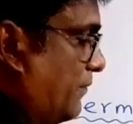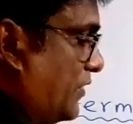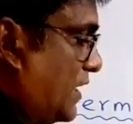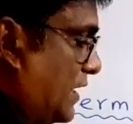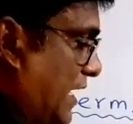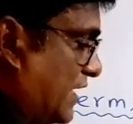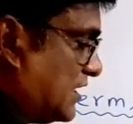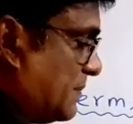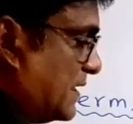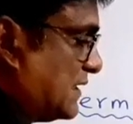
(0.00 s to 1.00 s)
then a
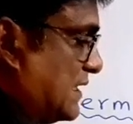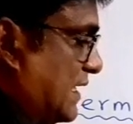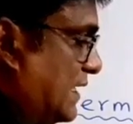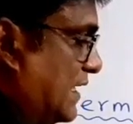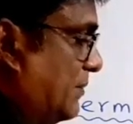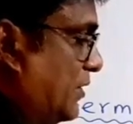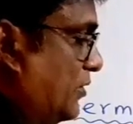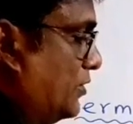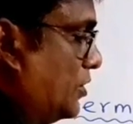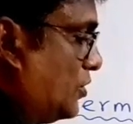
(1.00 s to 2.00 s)
space created
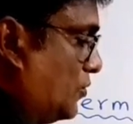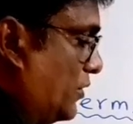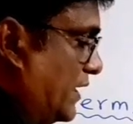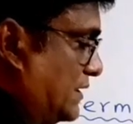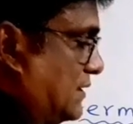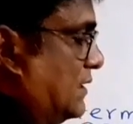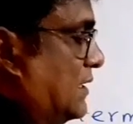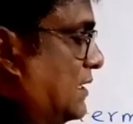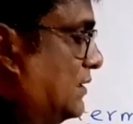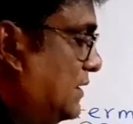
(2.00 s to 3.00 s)
between the two rays.
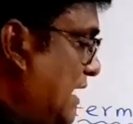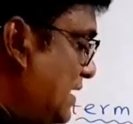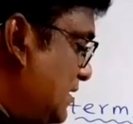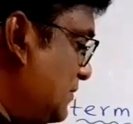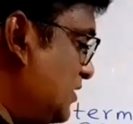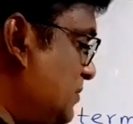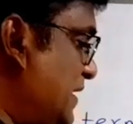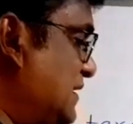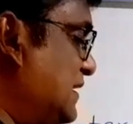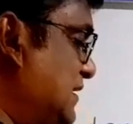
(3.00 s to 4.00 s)
That
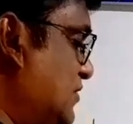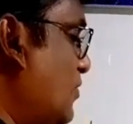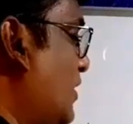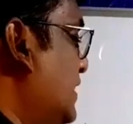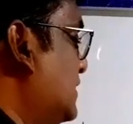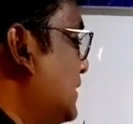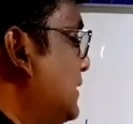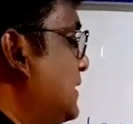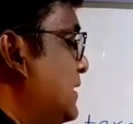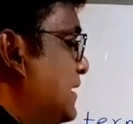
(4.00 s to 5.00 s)
space is called as
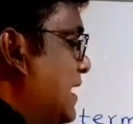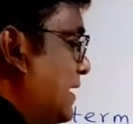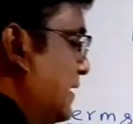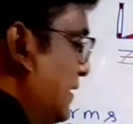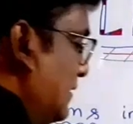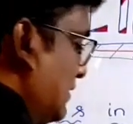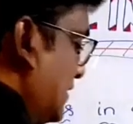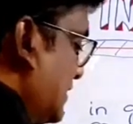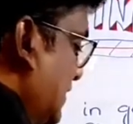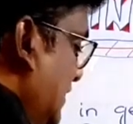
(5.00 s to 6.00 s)
an angle.
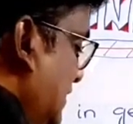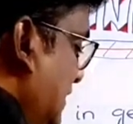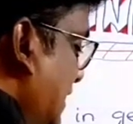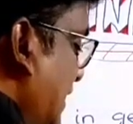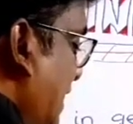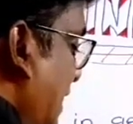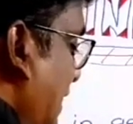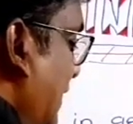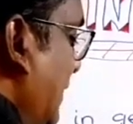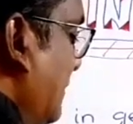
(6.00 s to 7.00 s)
This is a angle.